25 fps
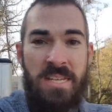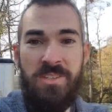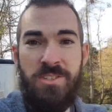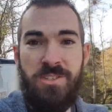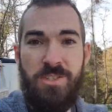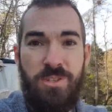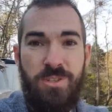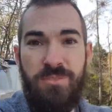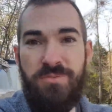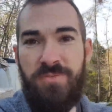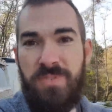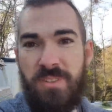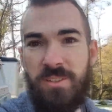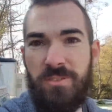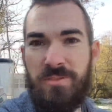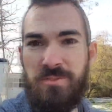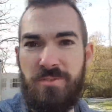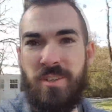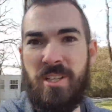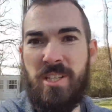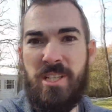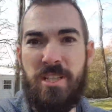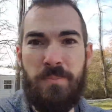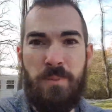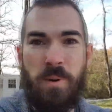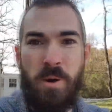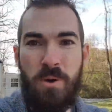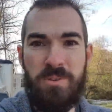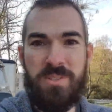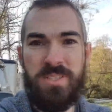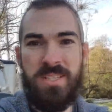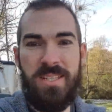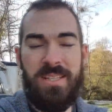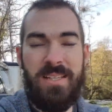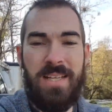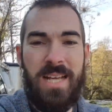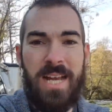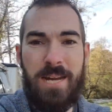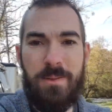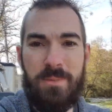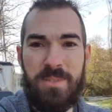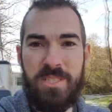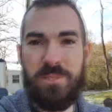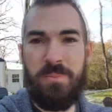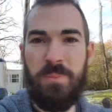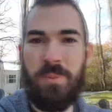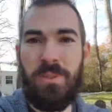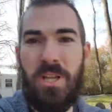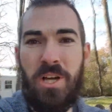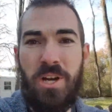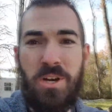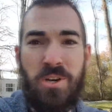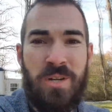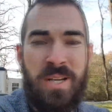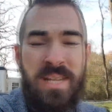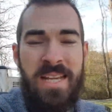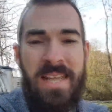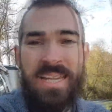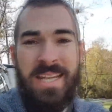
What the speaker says: do feel free to post in the comments below.